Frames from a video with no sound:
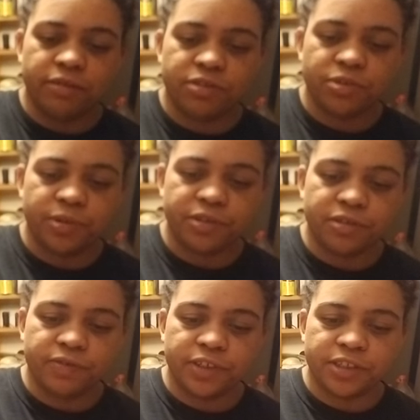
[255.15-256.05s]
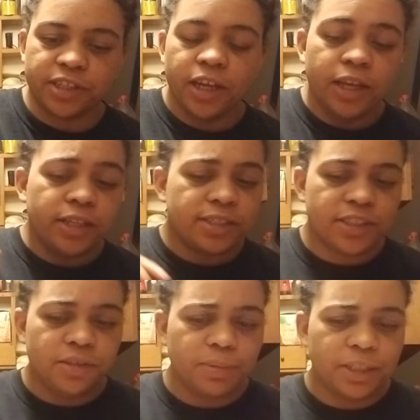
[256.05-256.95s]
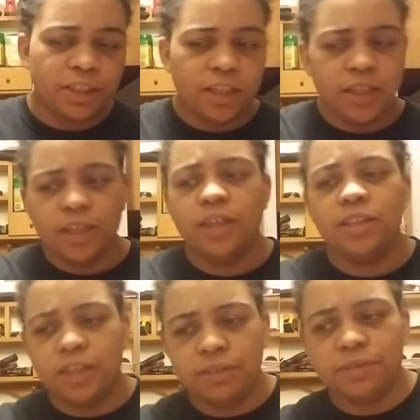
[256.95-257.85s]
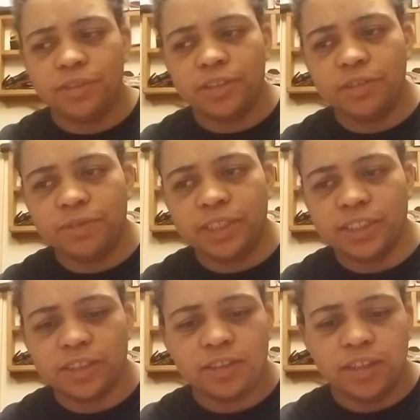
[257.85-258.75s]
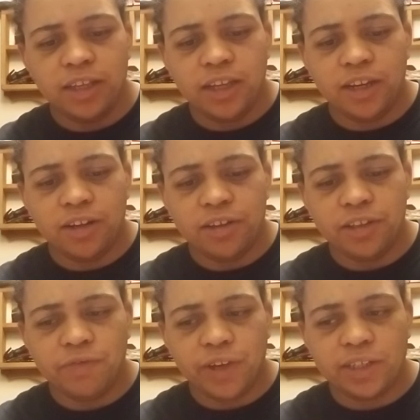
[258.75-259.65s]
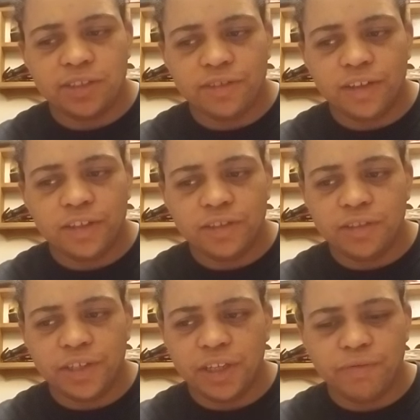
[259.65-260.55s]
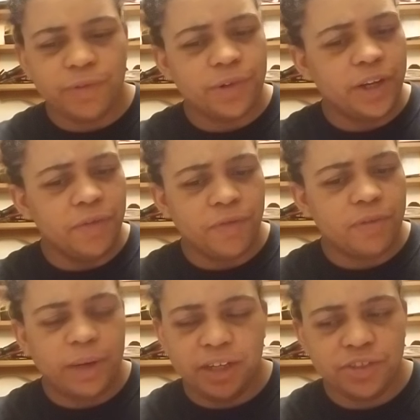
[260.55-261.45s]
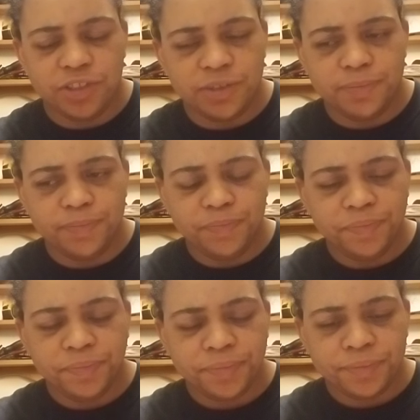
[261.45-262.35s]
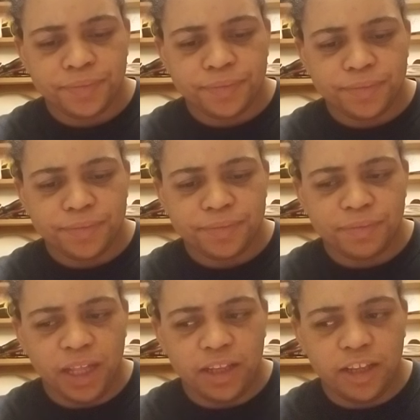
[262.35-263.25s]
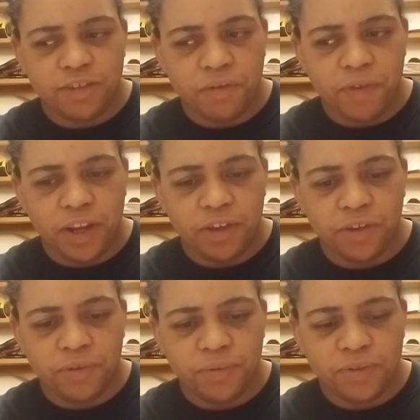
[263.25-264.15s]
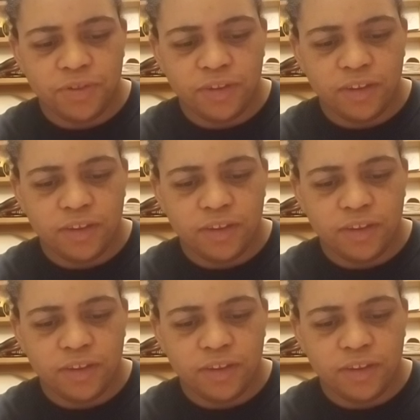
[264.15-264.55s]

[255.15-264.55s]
of swords reverse snooping not for a good reason at all. In fact, they're not looking for information that is of any use